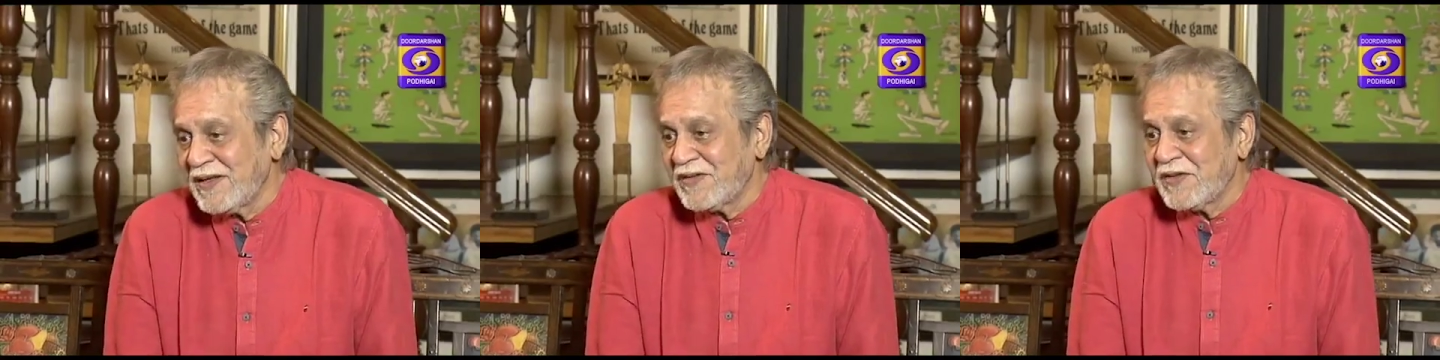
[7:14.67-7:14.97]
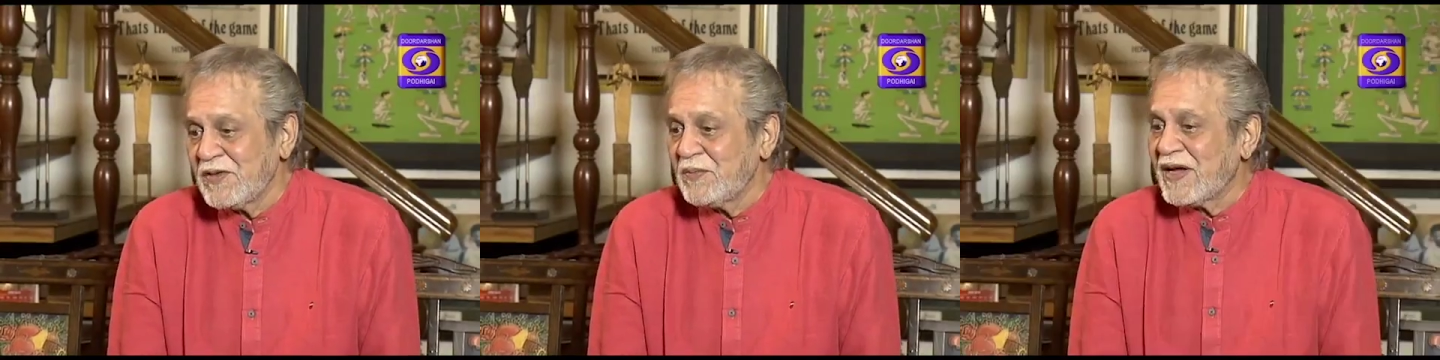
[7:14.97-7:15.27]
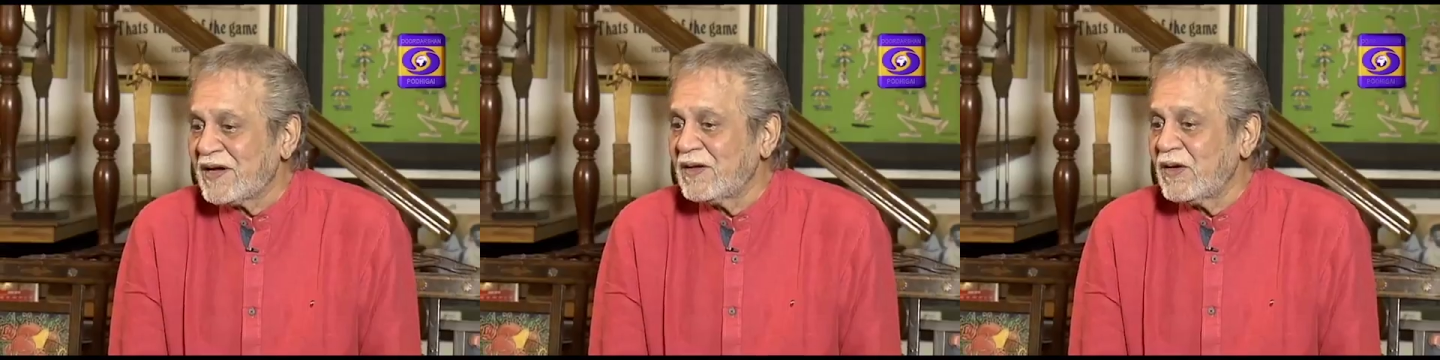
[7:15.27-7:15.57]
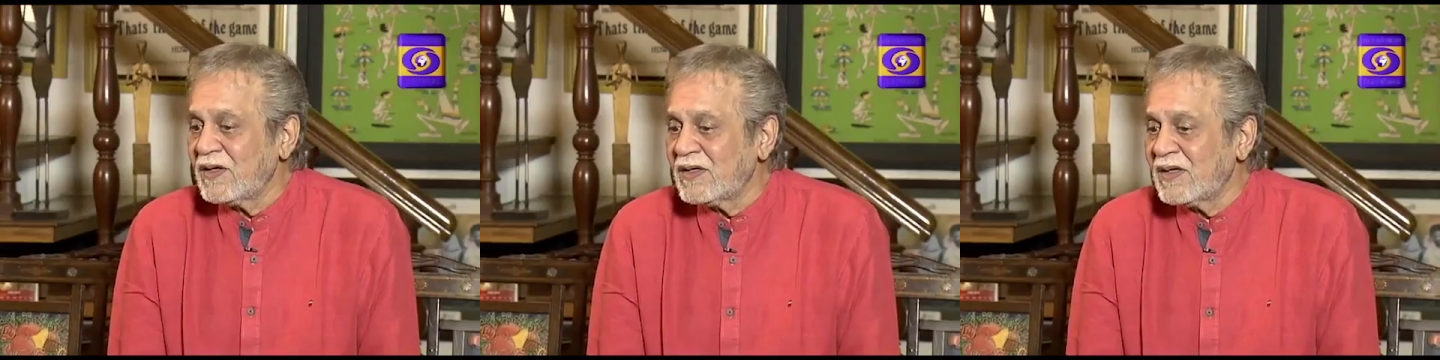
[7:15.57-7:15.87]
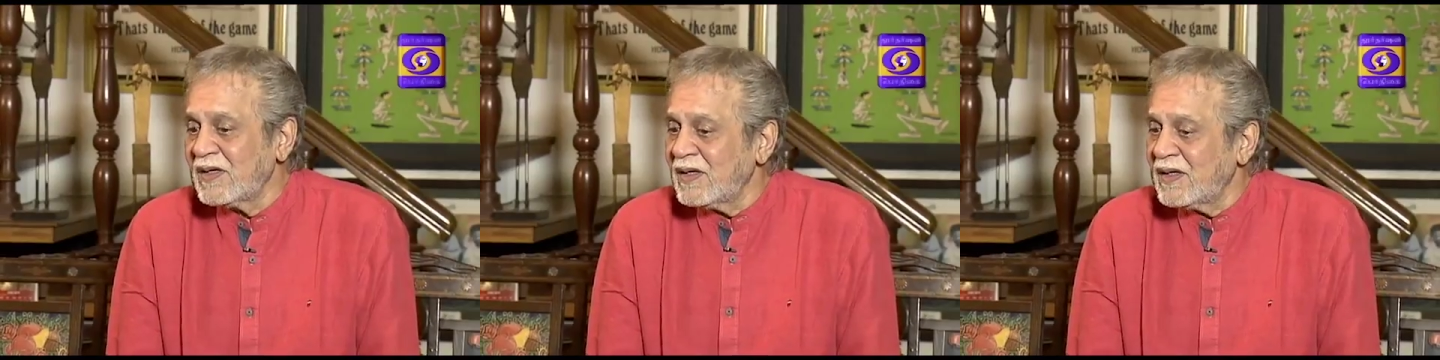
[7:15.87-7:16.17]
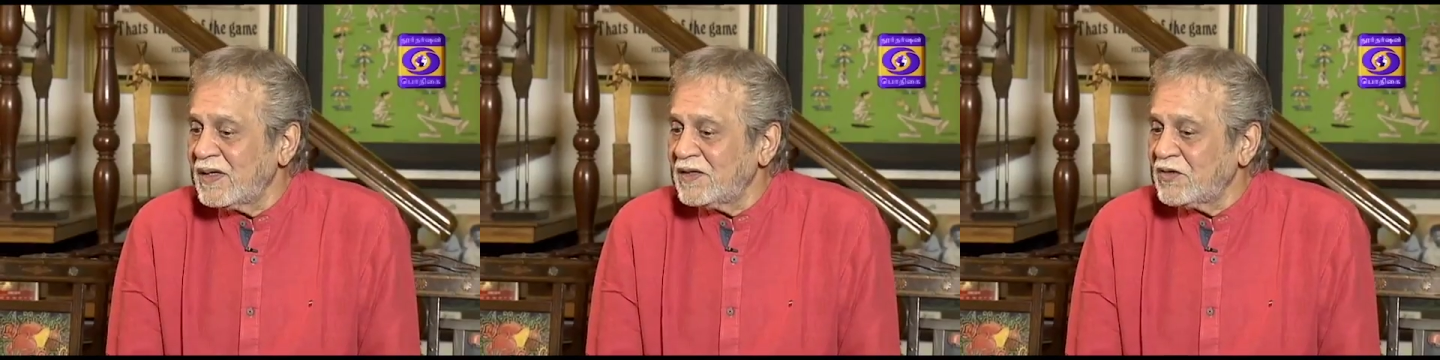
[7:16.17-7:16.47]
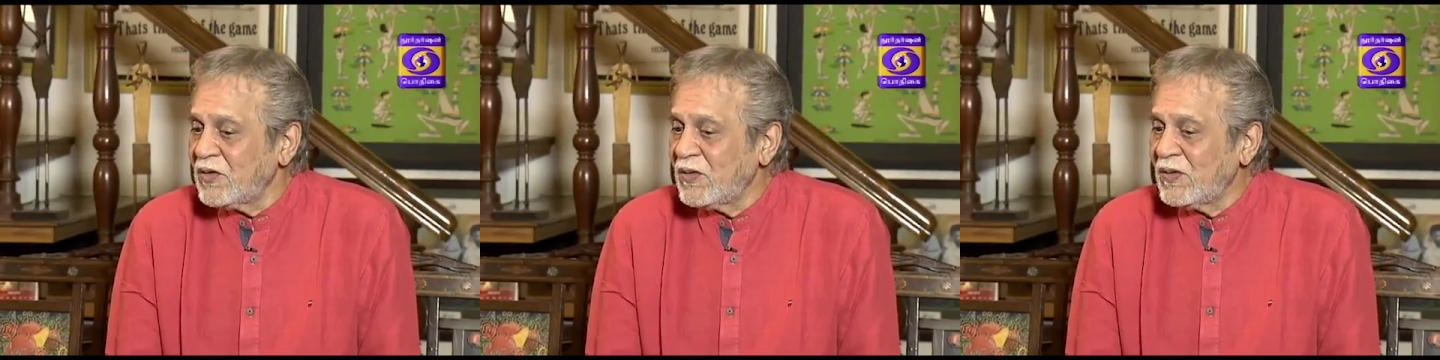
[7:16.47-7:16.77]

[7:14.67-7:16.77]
They have given back a lot. So